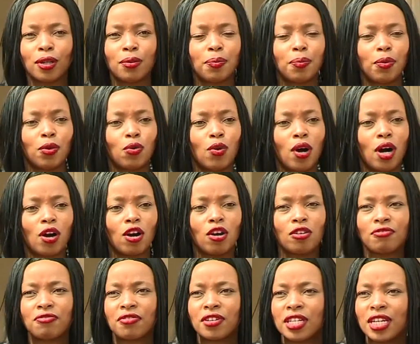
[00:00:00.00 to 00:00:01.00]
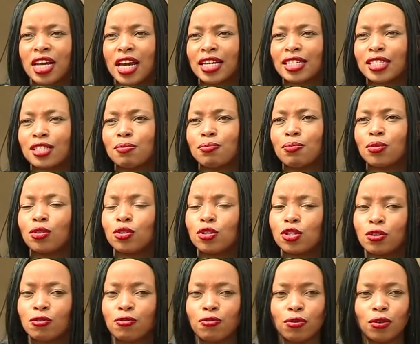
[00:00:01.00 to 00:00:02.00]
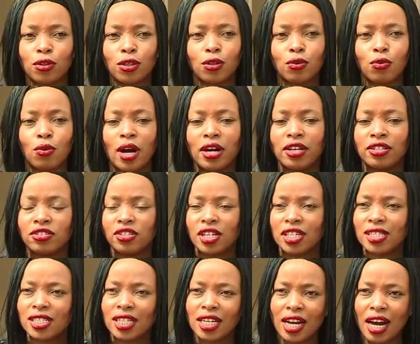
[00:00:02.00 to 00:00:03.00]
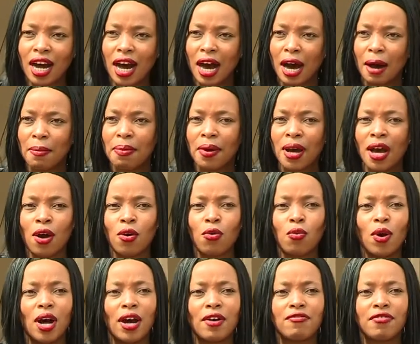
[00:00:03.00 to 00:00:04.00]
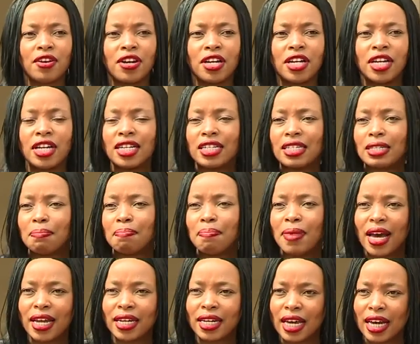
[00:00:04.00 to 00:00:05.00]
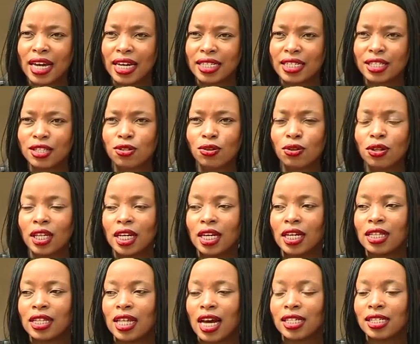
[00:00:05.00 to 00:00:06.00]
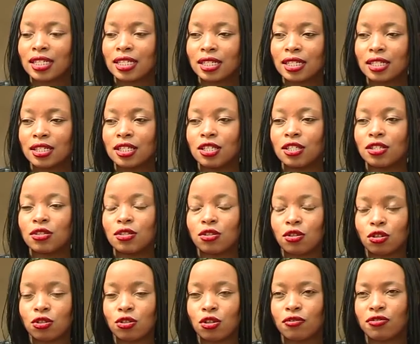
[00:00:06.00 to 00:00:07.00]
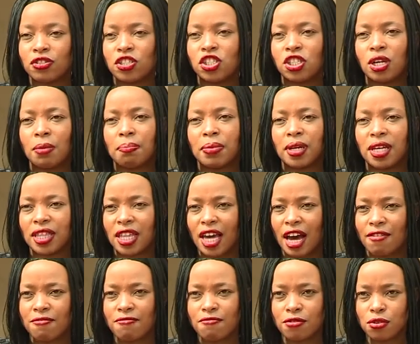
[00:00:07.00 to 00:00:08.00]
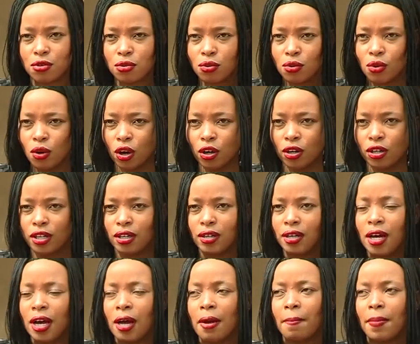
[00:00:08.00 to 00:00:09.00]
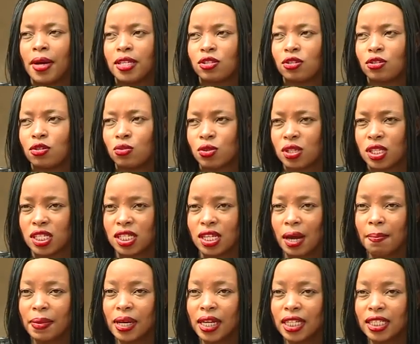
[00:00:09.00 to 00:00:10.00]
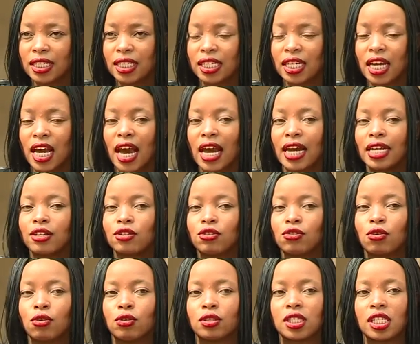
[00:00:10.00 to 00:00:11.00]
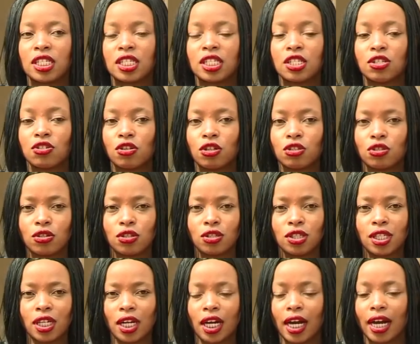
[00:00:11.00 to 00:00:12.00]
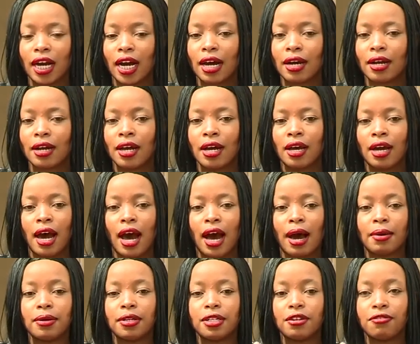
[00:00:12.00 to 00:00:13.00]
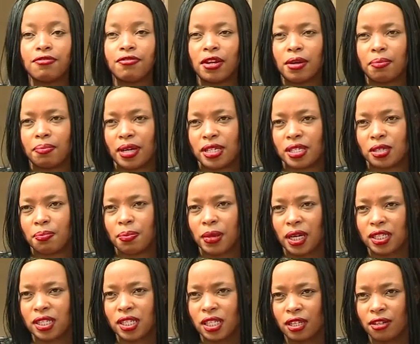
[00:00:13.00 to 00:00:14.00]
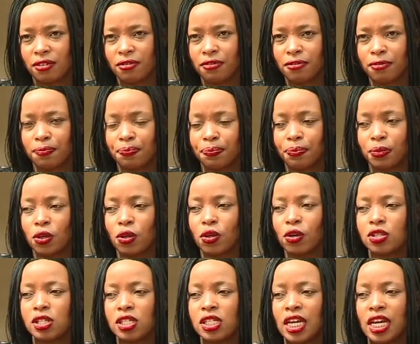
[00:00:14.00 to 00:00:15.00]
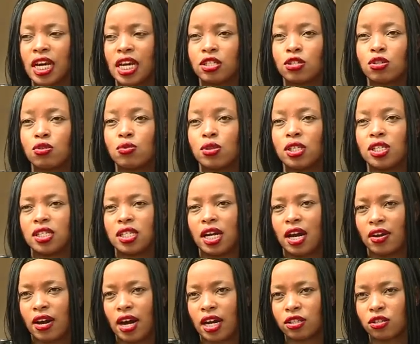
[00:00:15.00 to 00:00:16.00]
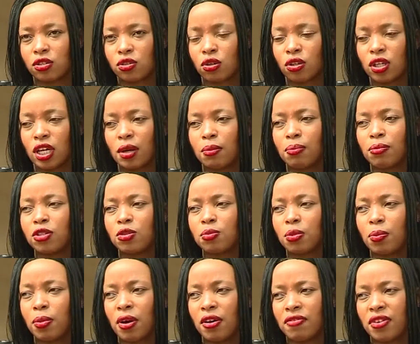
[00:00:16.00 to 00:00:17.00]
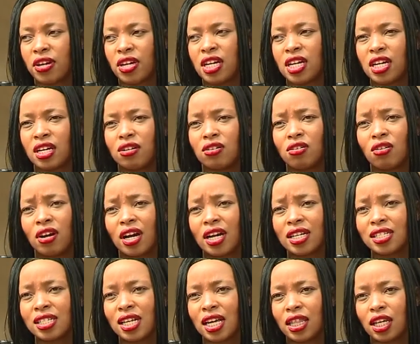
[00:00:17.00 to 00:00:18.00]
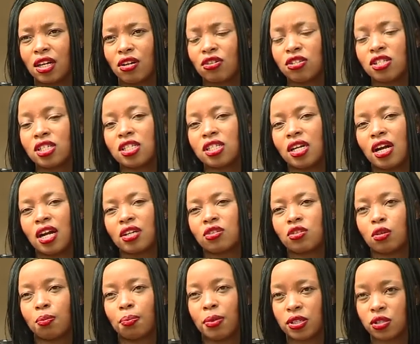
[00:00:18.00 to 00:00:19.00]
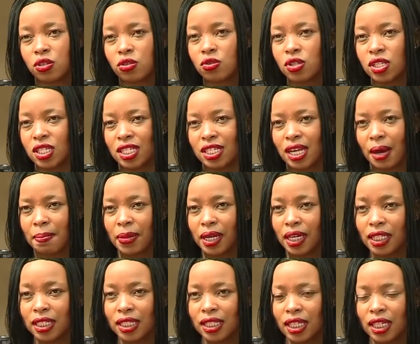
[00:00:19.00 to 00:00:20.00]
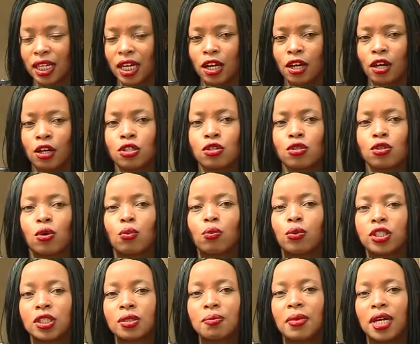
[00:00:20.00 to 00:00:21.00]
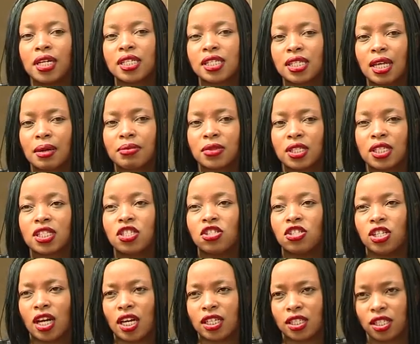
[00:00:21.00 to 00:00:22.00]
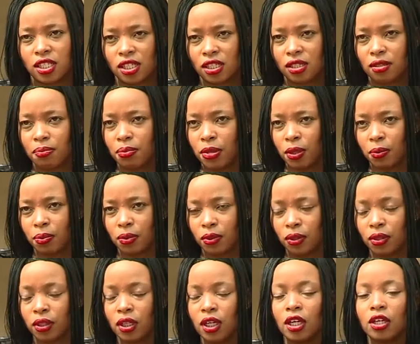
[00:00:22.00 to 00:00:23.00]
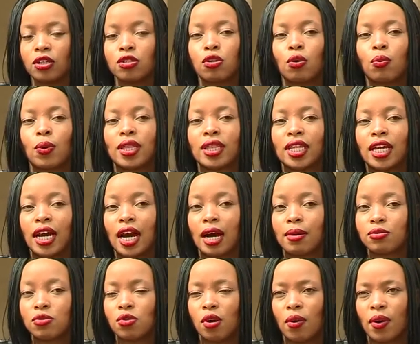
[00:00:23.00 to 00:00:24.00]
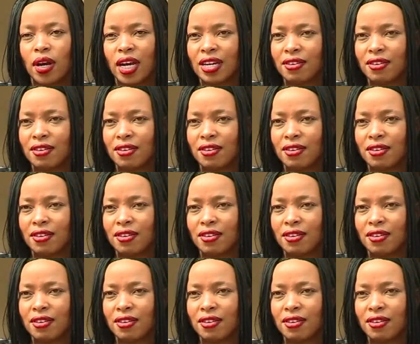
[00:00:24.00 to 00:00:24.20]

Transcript: people who are confident, beautiful, who are dressing up, who are very dependent. So they, that's sort of shaping their view on persons with disability and you know just introducing like a, a different perspective because they get to interact. So you get most people are very ignorant and they don't interact with persons with disability, so which makes them just judge people. So when they come to our